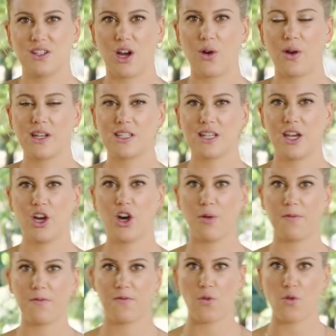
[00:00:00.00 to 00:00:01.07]
going to
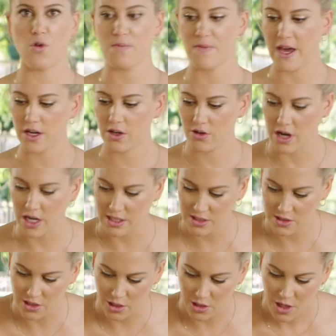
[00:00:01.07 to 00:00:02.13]
help form that
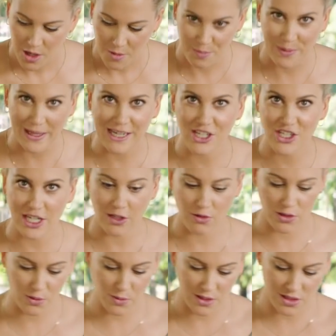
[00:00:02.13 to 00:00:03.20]
crust. So be
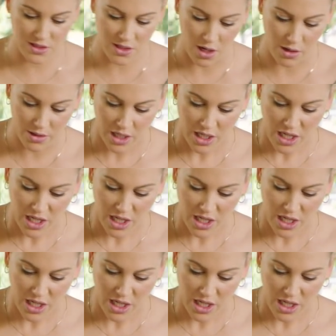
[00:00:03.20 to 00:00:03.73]
generous with the salt.